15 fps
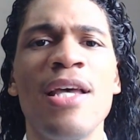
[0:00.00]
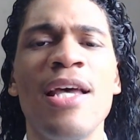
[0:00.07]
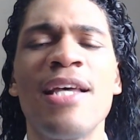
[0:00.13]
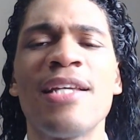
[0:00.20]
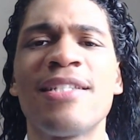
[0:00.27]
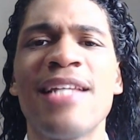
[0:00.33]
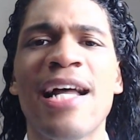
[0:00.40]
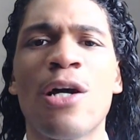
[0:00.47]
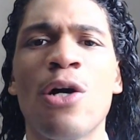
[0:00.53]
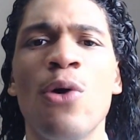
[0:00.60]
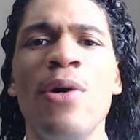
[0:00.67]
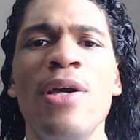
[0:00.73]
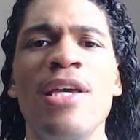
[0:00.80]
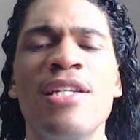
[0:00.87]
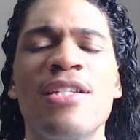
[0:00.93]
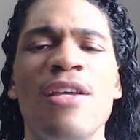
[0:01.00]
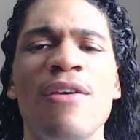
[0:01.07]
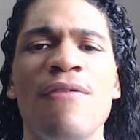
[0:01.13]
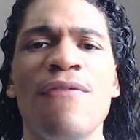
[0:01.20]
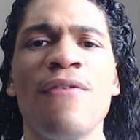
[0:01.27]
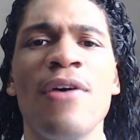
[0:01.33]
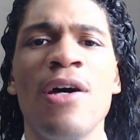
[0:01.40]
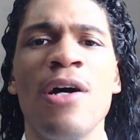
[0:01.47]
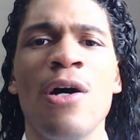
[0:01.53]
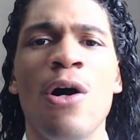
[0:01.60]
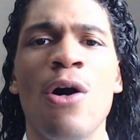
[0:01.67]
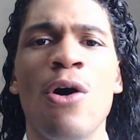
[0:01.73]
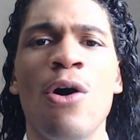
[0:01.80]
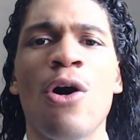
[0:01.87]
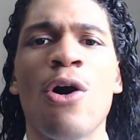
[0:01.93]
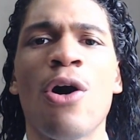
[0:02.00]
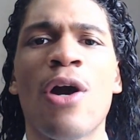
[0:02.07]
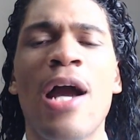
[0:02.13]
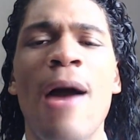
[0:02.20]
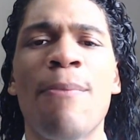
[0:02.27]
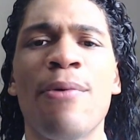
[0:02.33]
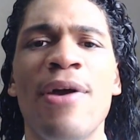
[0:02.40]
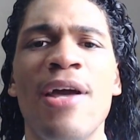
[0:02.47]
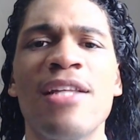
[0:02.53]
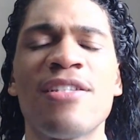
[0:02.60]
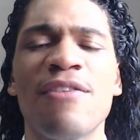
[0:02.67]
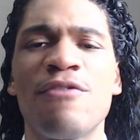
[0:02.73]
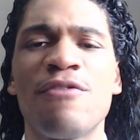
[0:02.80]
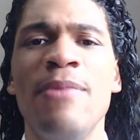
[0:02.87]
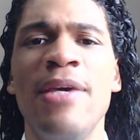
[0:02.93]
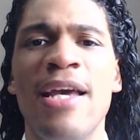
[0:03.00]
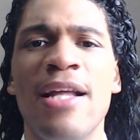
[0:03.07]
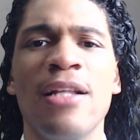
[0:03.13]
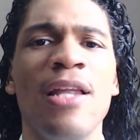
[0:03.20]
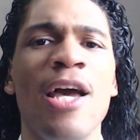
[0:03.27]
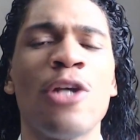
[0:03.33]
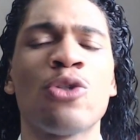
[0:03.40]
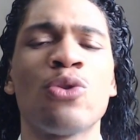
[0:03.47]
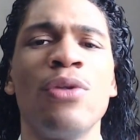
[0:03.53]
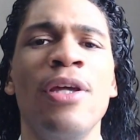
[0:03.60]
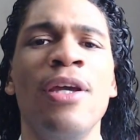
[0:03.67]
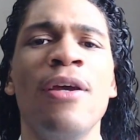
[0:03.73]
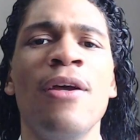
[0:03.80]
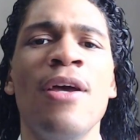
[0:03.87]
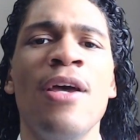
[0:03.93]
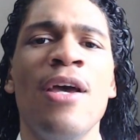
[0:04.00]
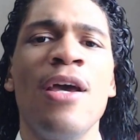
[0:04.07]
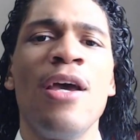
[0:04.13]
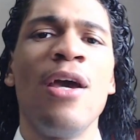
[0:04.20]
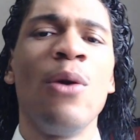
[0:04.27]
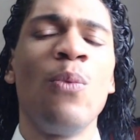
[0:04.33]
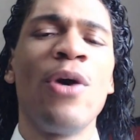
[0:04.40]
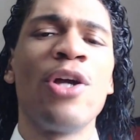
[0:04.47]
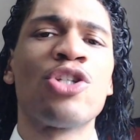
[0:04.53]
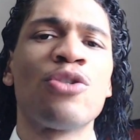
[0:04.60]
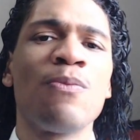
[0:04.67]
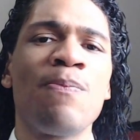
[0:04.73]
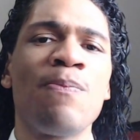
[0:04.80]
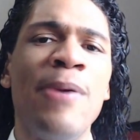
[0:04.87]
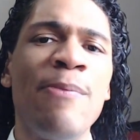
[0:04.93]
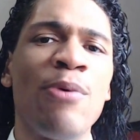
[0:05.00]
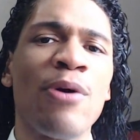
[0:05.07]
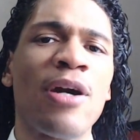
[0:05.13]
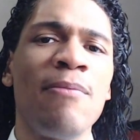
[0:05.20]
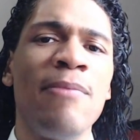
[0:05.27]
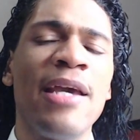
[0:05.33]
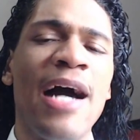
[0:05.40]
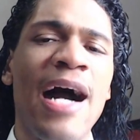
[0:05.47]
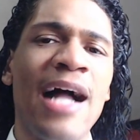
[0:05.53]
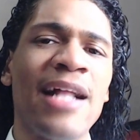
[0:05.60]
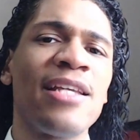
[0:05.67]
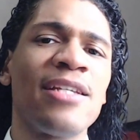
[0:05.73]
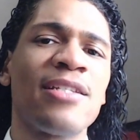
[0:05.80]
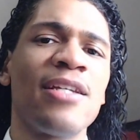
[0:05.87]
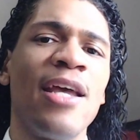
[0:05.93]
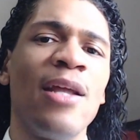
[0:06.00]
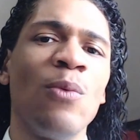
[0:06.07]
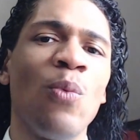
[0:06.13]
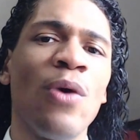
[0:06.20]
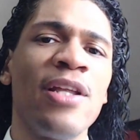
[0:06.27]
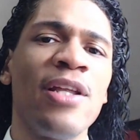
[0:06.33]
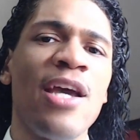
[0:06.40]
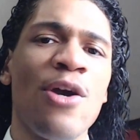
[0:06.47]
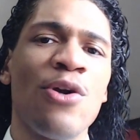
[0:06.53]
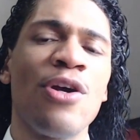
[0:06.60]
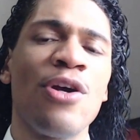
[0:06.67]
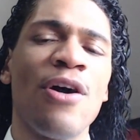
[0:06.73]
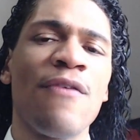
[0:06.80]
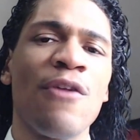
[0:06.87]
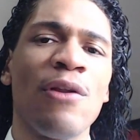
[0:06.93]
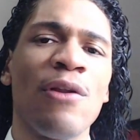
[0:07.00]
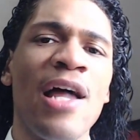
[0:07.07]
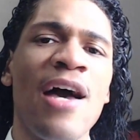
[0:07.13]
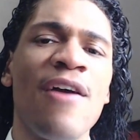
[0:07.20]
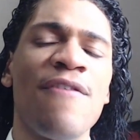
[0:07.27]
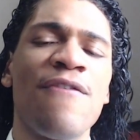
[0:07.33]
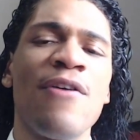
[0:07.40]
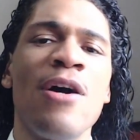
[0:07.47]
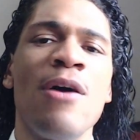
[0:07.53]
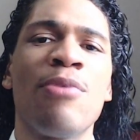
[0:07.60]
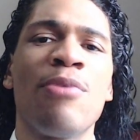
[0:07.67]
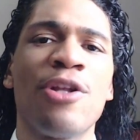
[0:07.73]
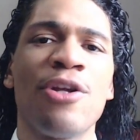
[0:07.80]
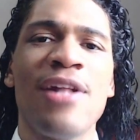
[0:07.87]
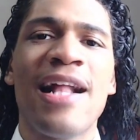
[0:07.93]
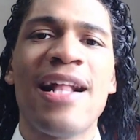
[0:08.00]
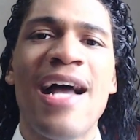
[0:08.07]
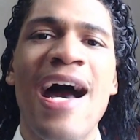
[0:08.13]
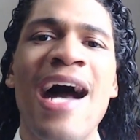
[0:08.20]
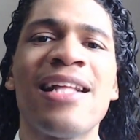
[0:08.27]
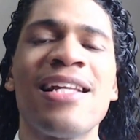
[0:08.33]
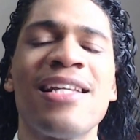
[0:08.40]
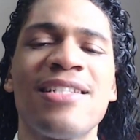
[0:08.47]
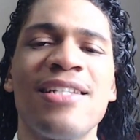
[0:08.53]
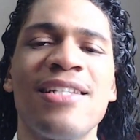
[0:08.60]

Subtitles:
it's not cohesive or comprehensive to me intellectually, in which people can be honest in one area of their life, but they're not honest